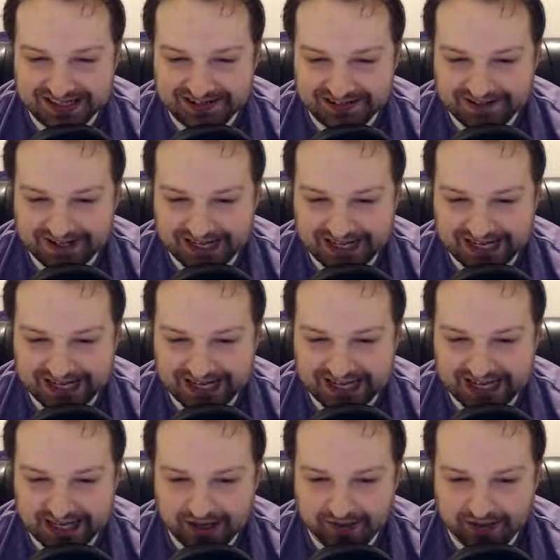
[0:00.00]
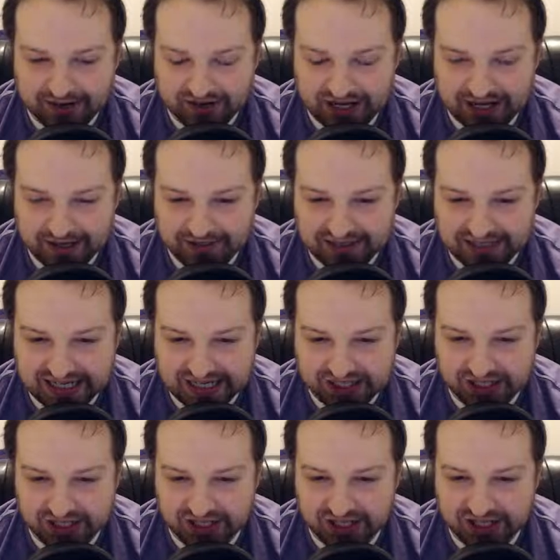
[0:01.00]
in game and are able to
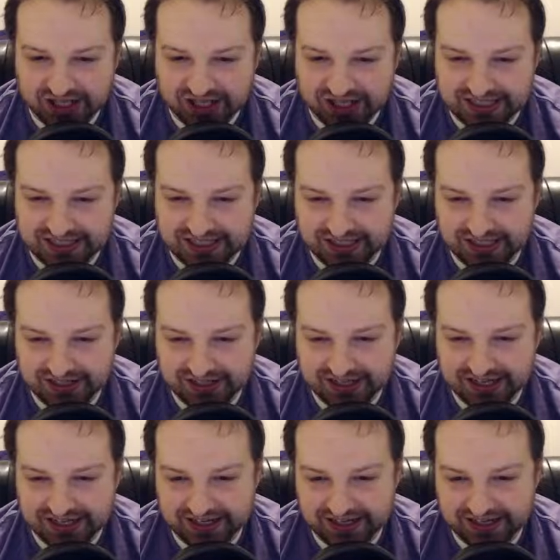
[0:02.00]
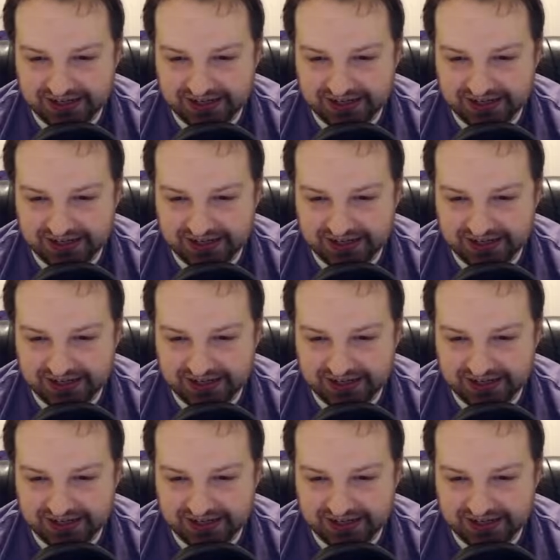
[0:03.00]
actually look at these and look at,